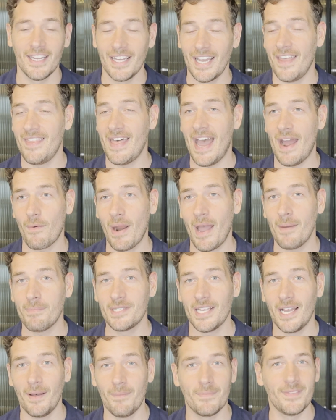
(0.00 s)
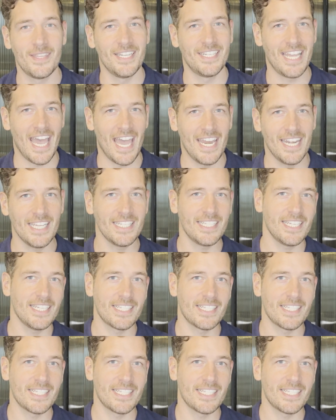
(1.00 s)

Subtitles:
And that wraps up the 10 easy